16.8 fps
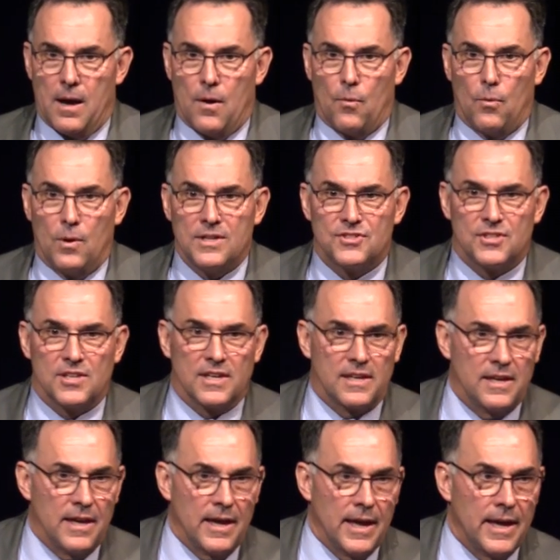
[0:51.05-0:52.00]
Once
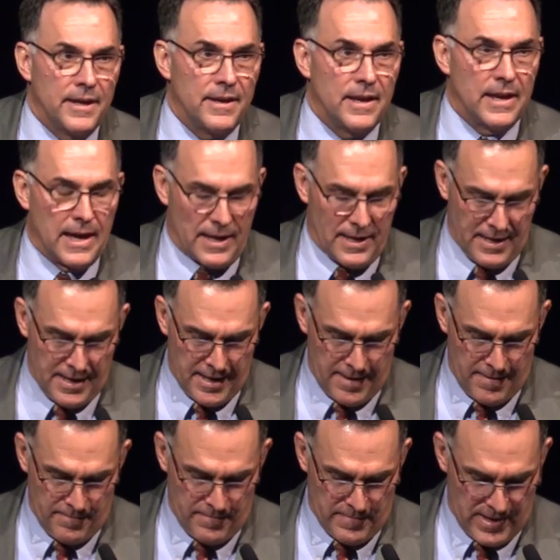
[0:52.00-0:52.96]
again,
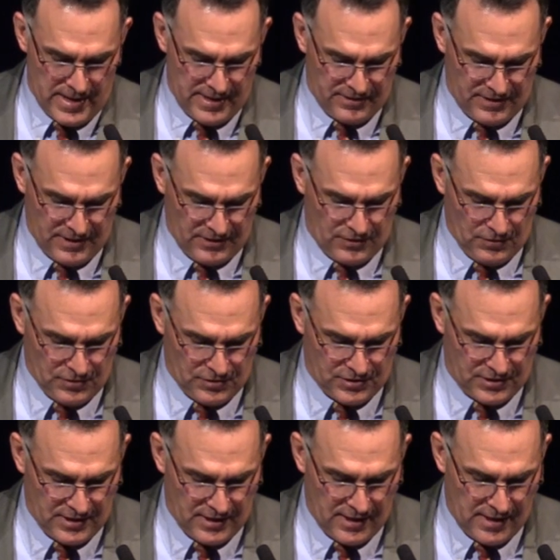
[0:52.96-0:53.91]
um, I think you'll
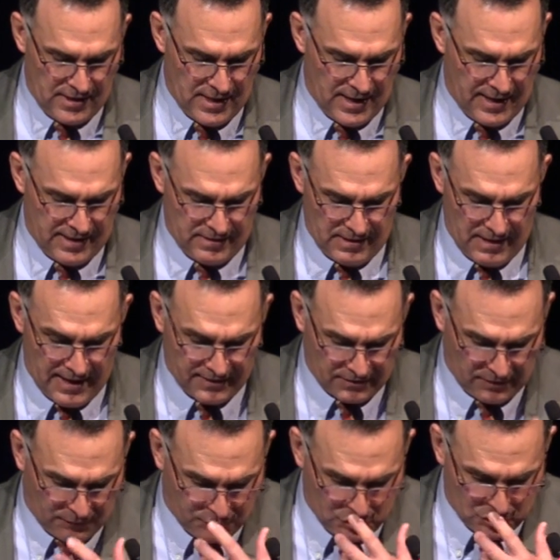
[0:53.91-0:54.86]
see that, like
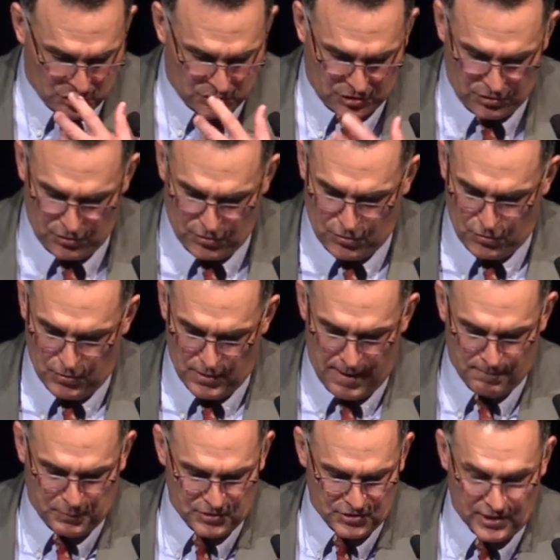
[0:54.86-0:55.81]
the first two
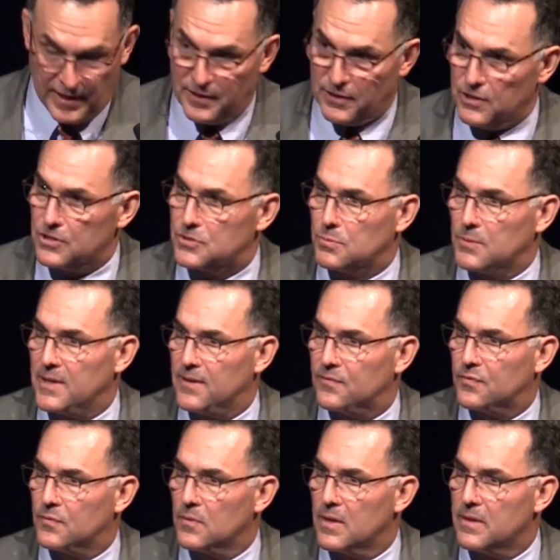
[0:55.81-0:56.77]
um, presenters,
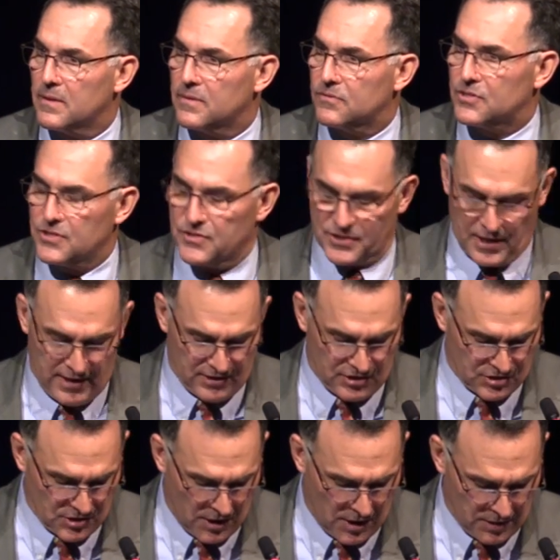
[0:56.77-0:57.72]
we've just got a
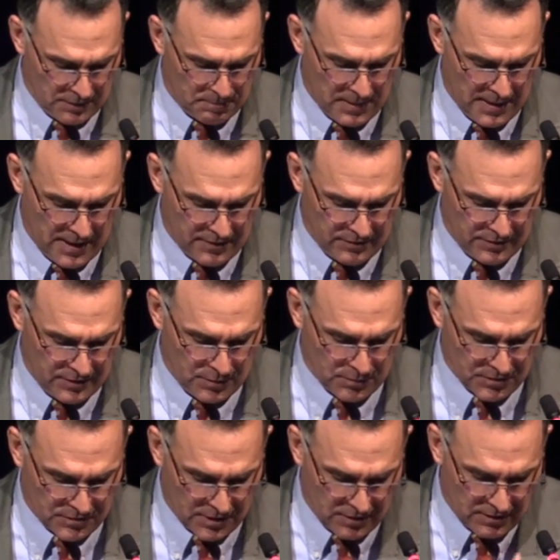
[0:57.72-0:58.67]
solid panel here
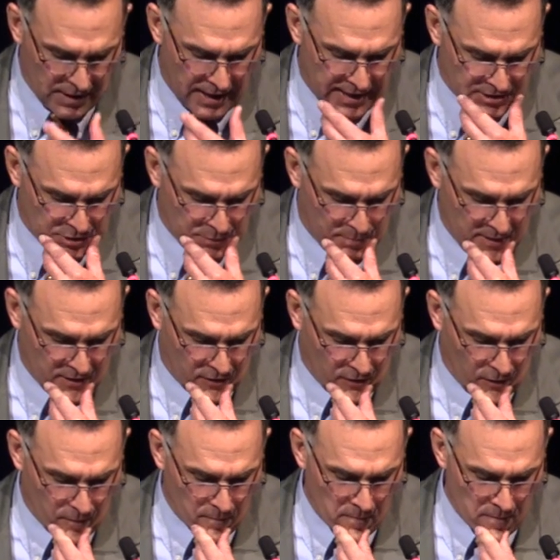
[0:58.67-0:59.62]
with our last
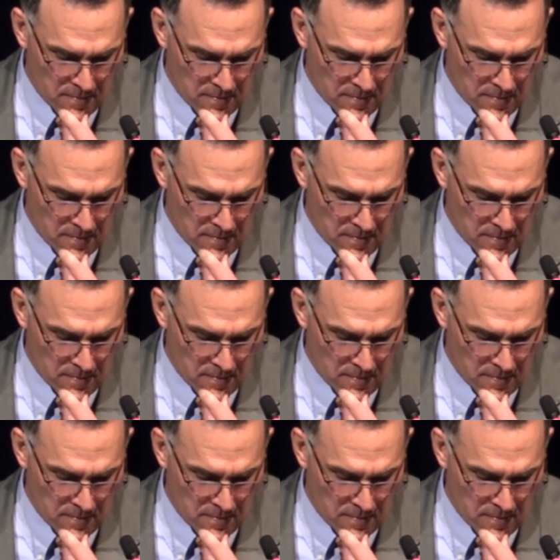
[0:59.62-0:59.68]
speaker.